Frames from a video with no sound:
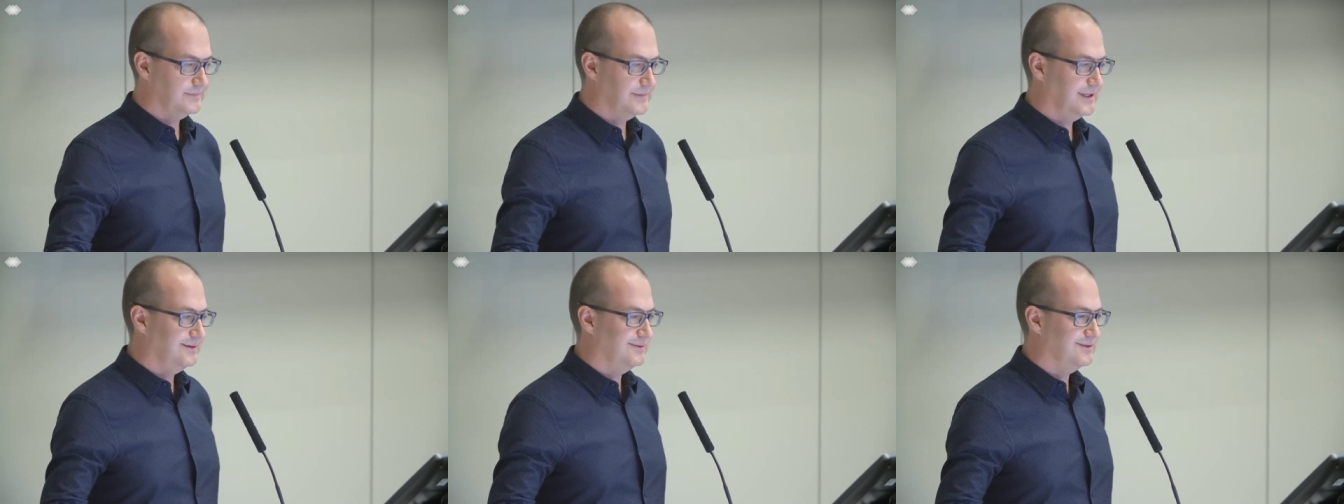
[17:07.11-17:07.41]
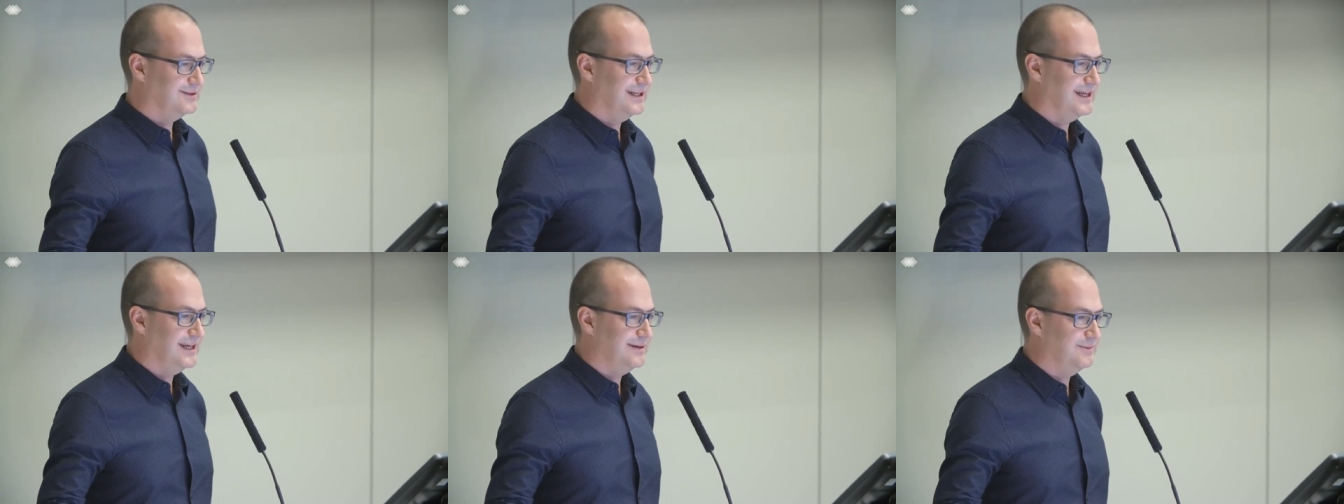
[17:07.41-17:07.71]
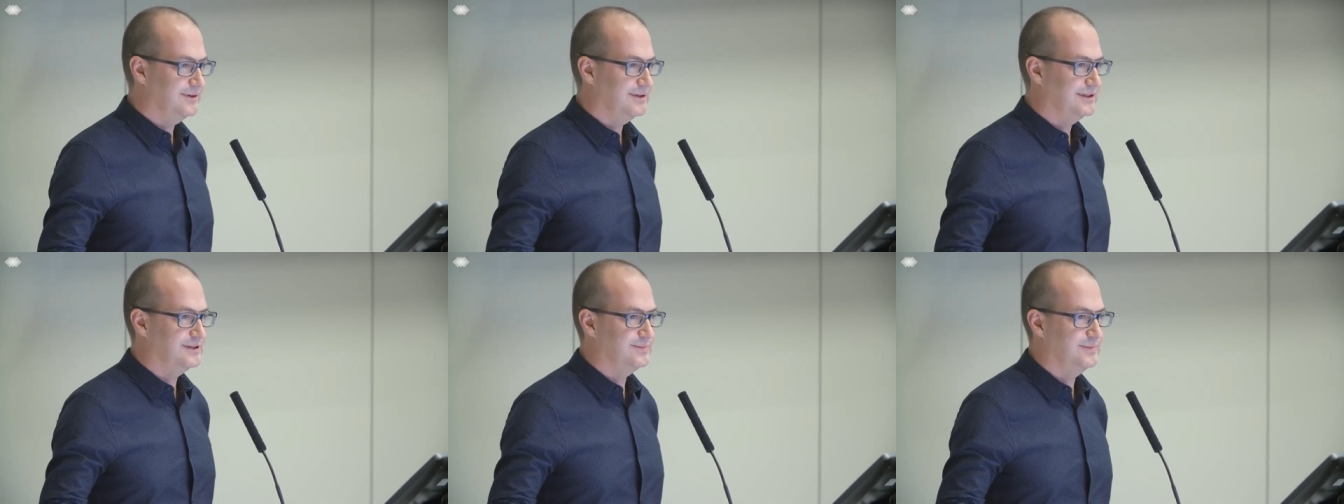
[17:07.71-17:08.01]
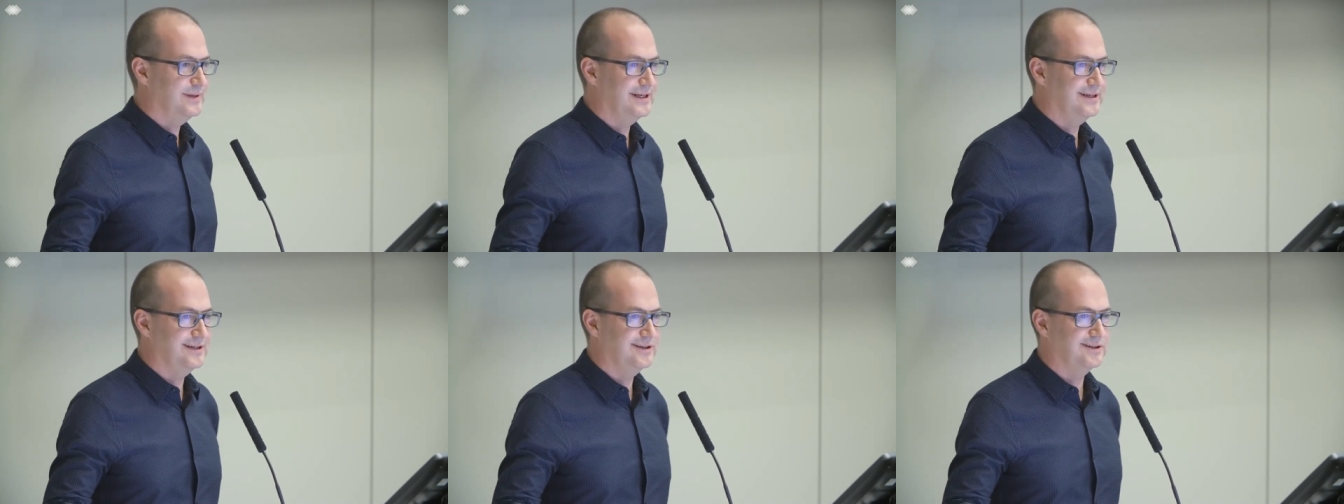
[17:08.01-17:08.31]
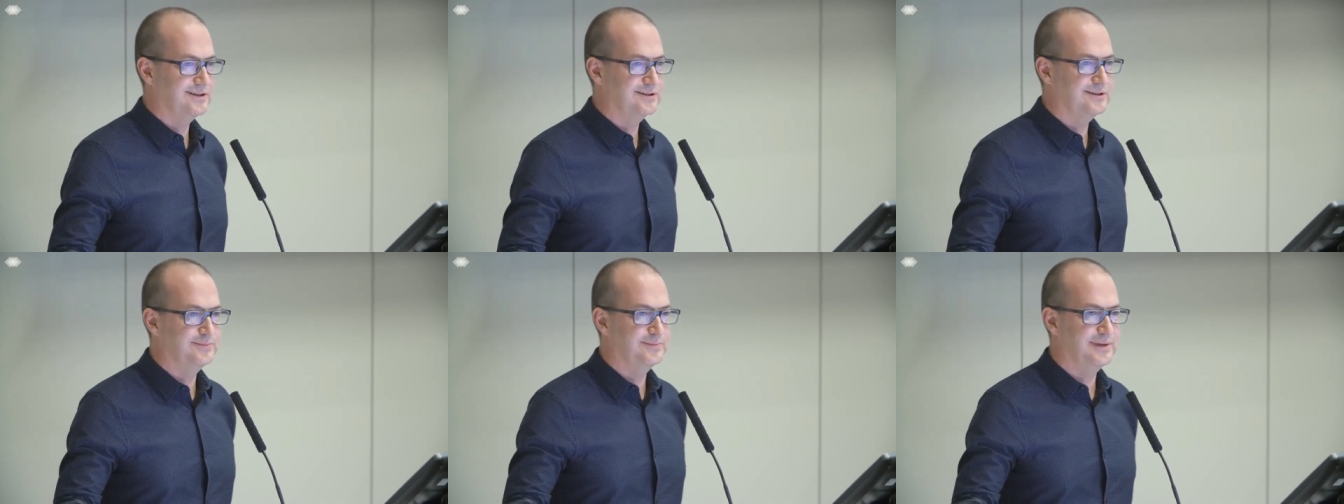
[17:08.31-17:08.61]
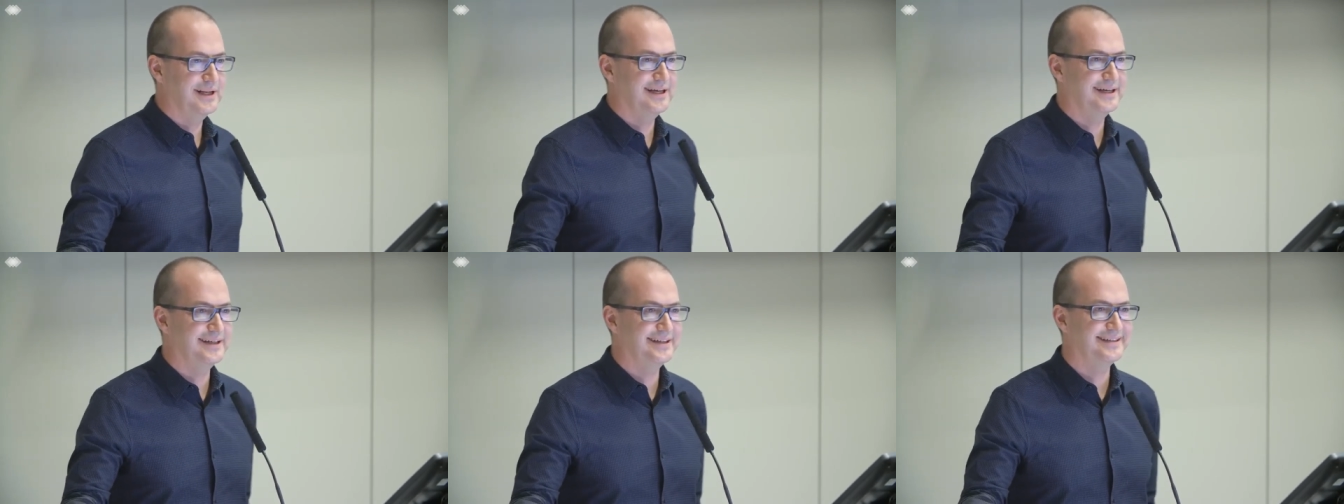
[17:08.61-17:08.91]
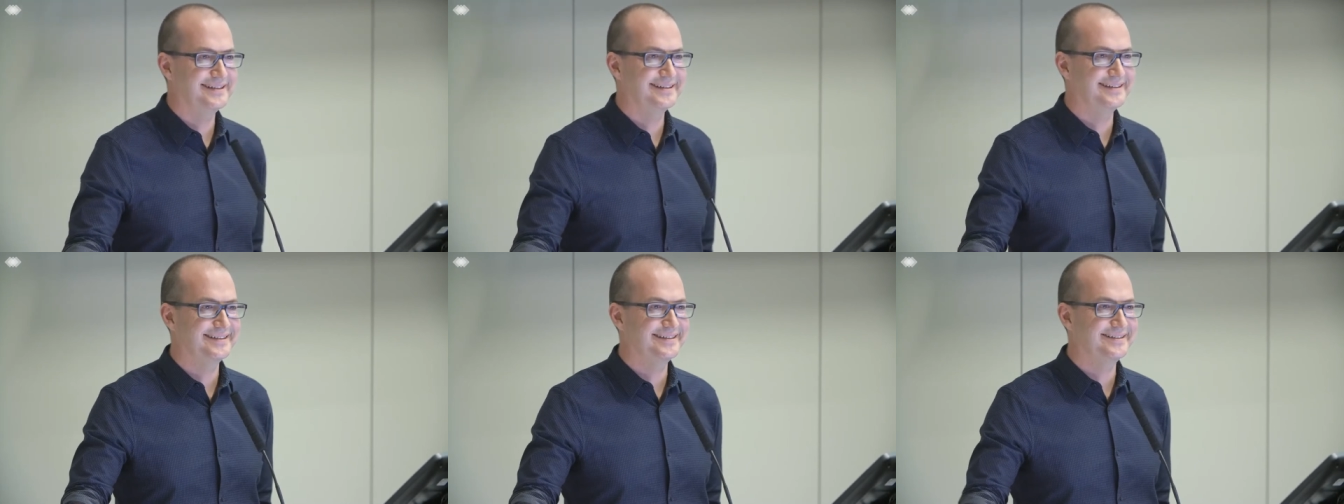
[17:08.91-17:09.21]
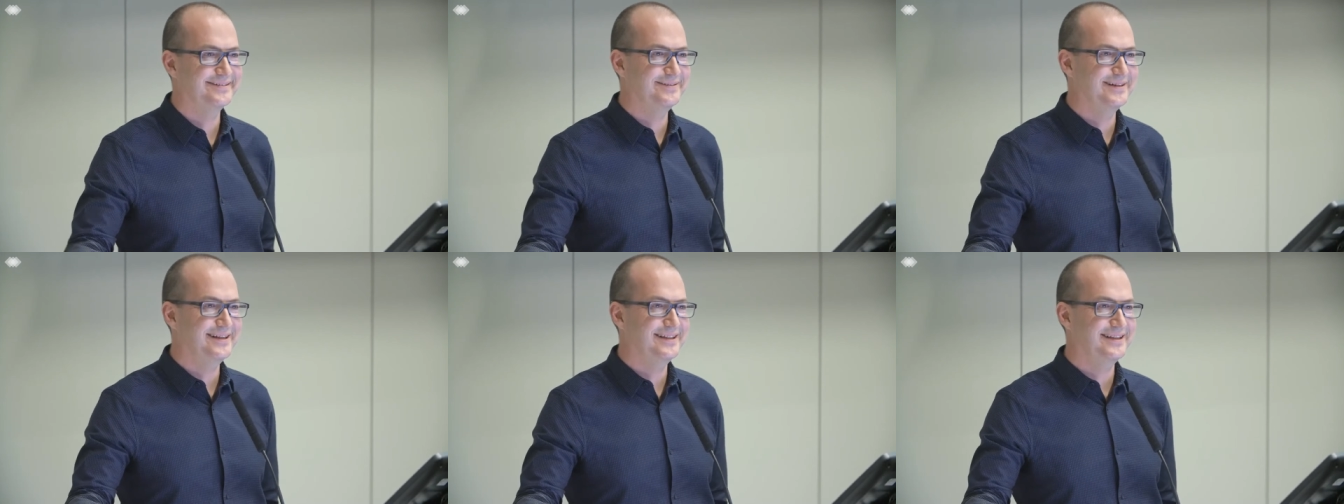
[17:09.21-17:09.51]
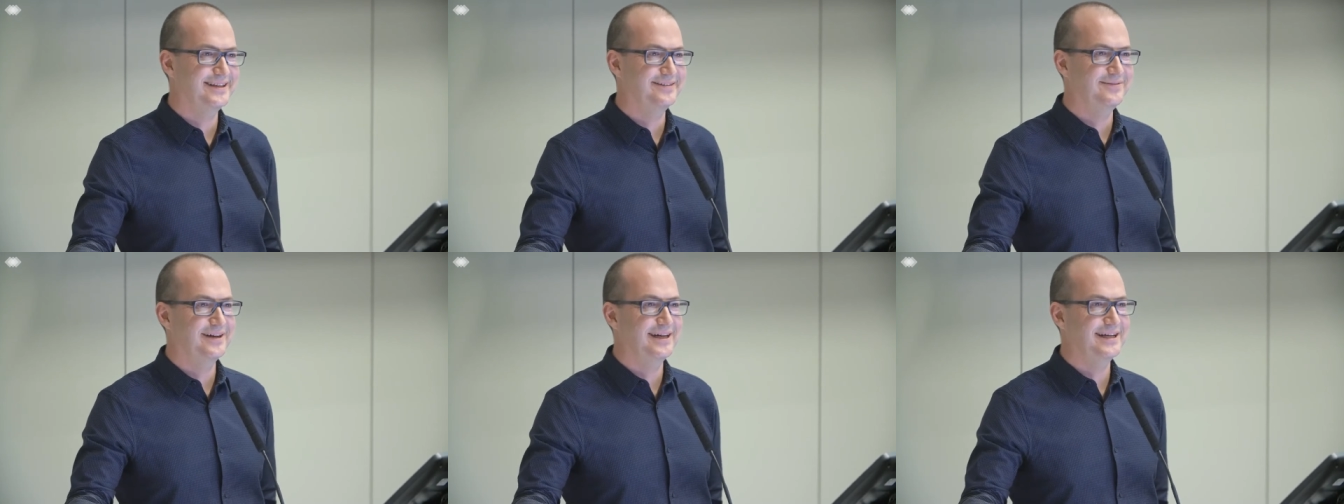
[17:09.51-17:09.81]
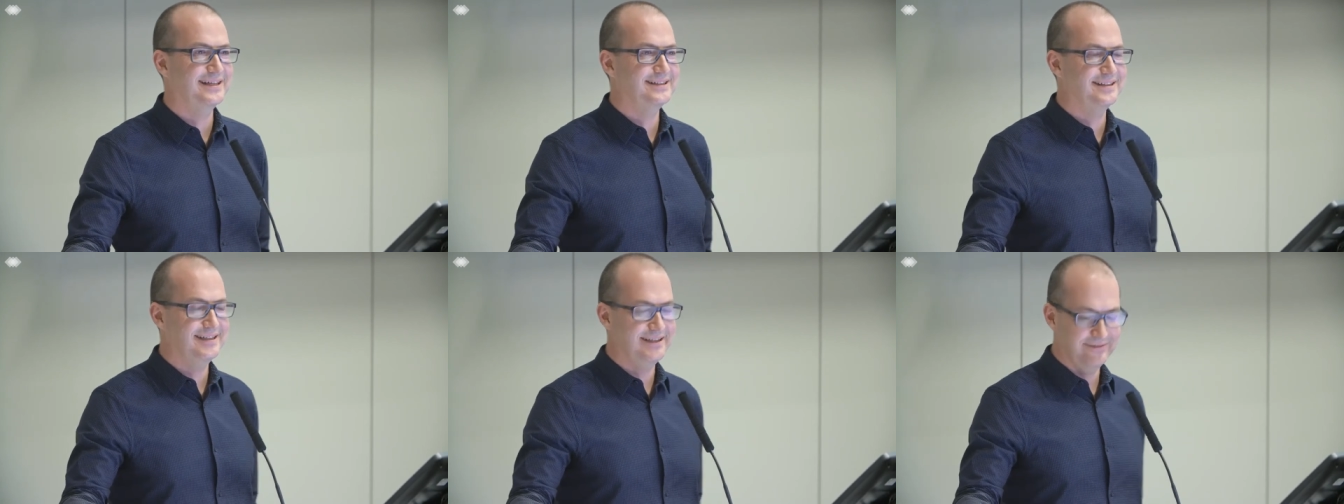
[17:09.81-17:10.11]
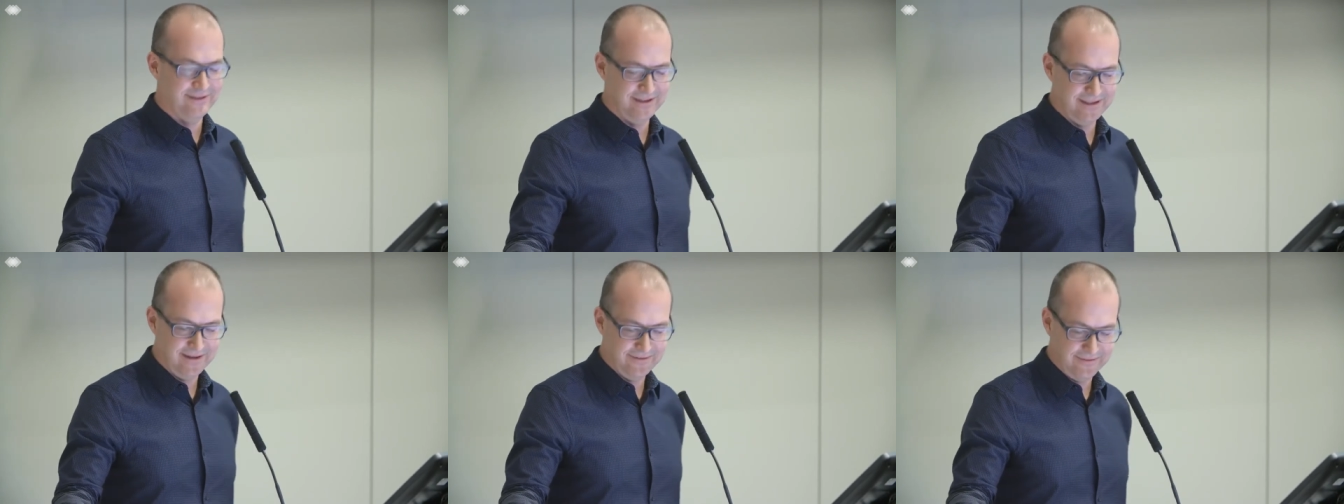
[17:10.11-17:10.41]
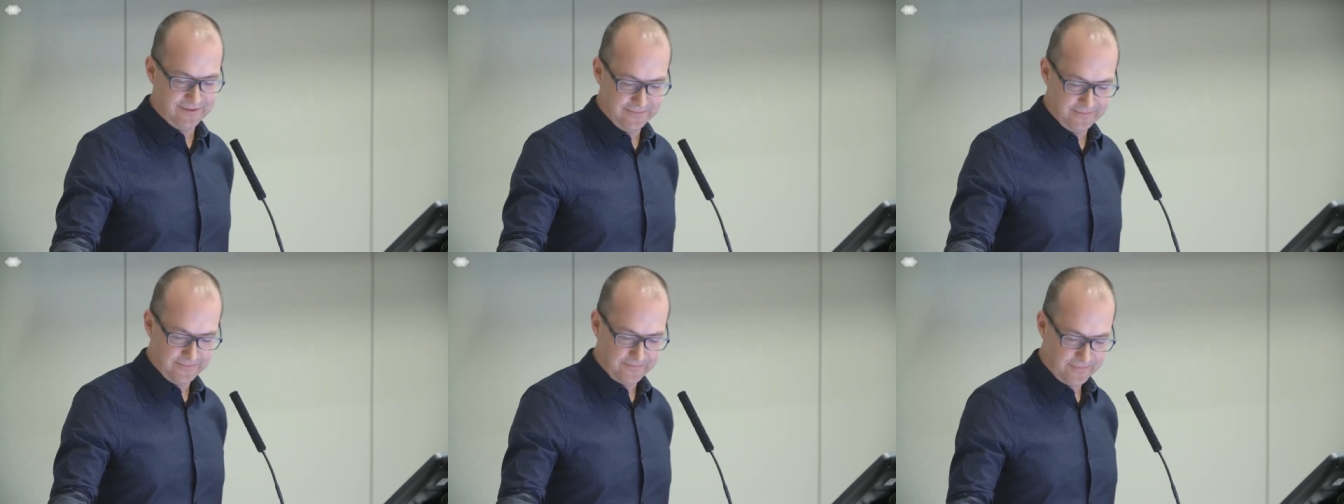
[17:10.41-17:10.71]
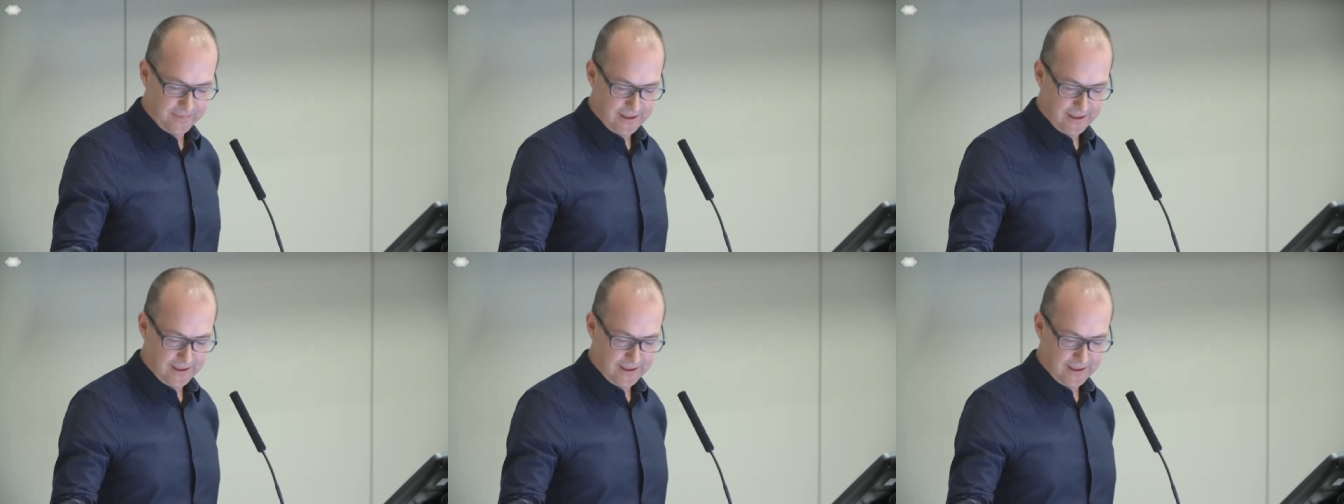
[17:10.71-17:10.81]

He was labeled as being non compliant with the advice that he was given.